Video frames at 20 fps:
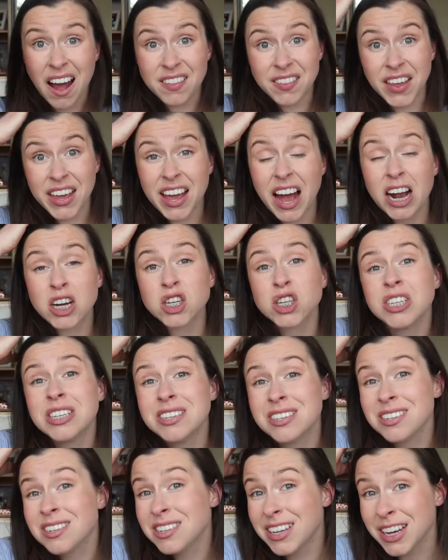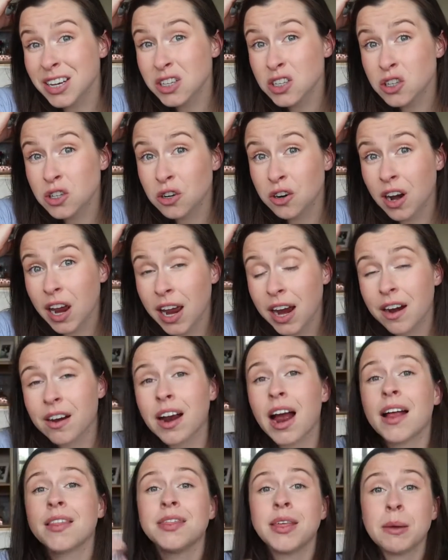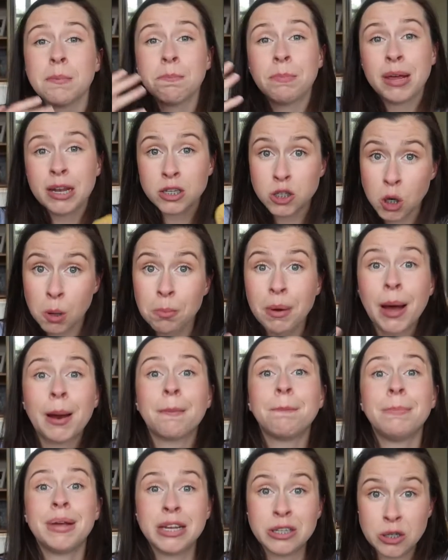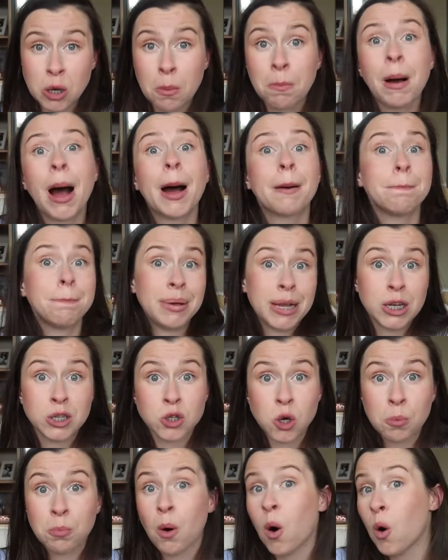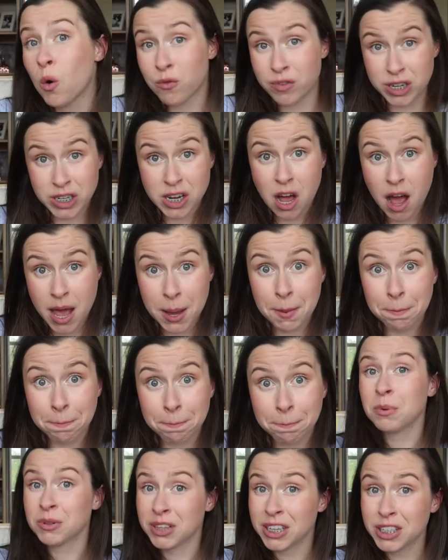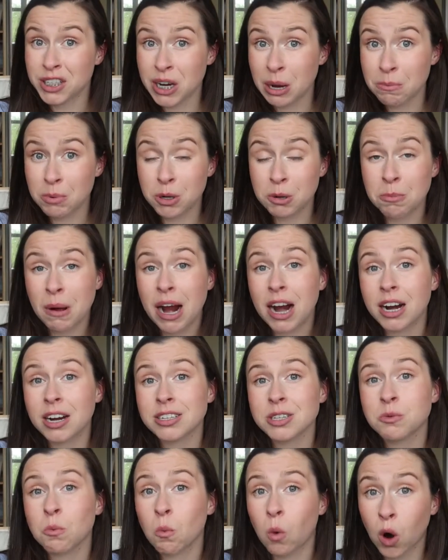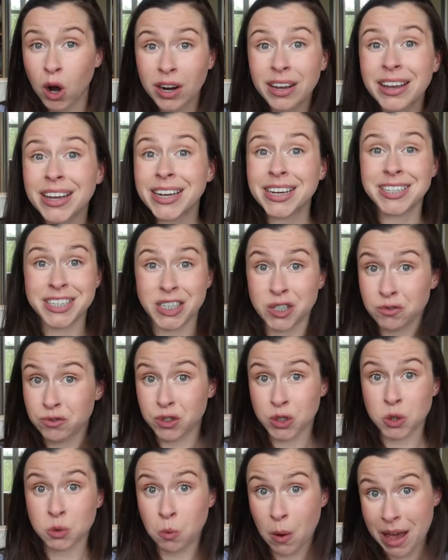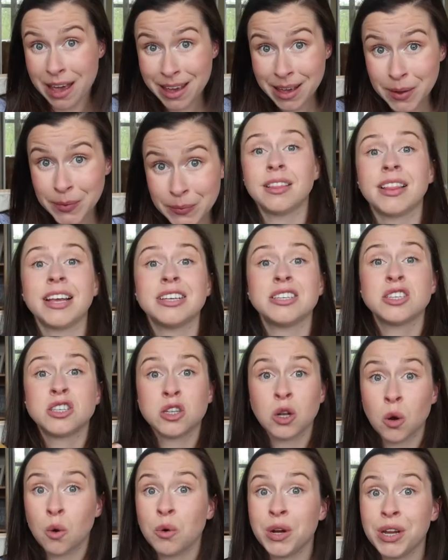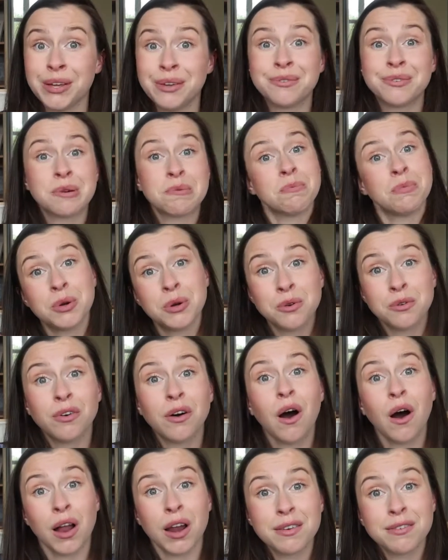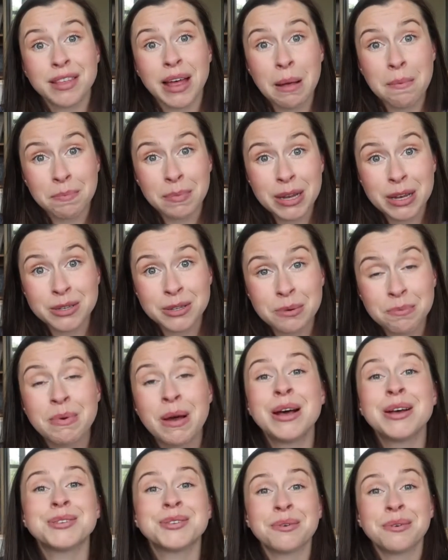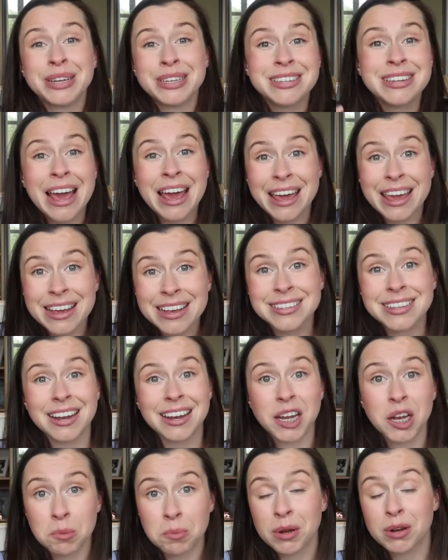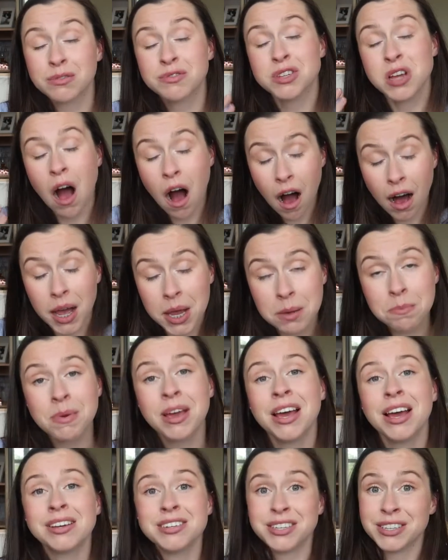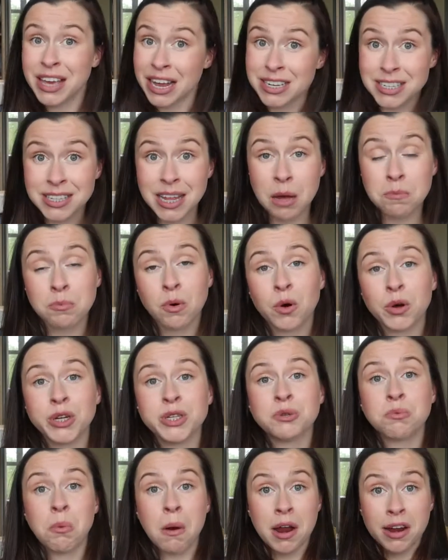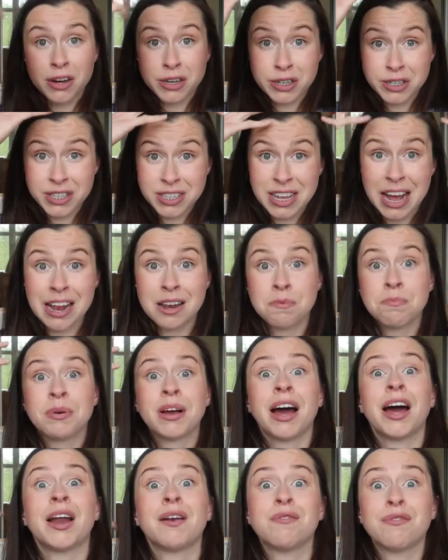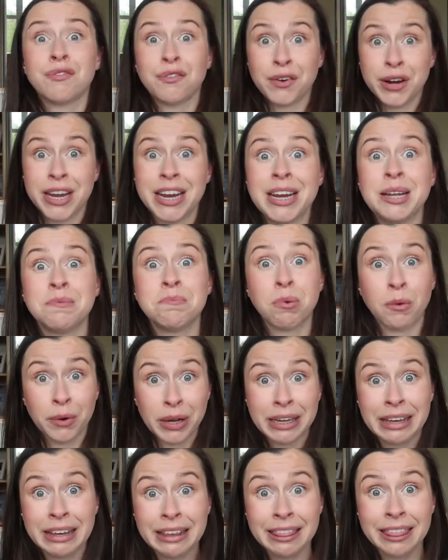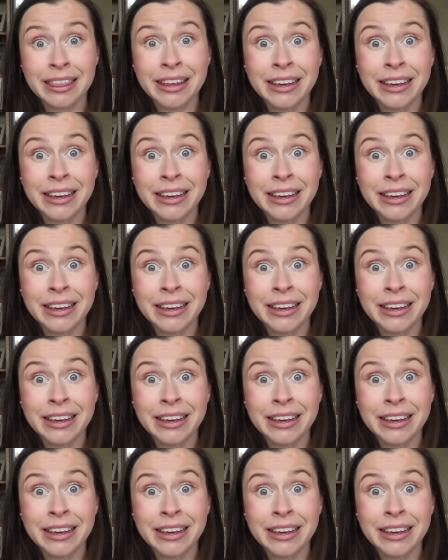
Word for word: And they actually stick to your hair, and they build up and build up and build up over time. But these shampoo bars work in a different way. They slowly remove all of that buildup, so it takes a little bit of time to get to that point where your scalp can freely breathe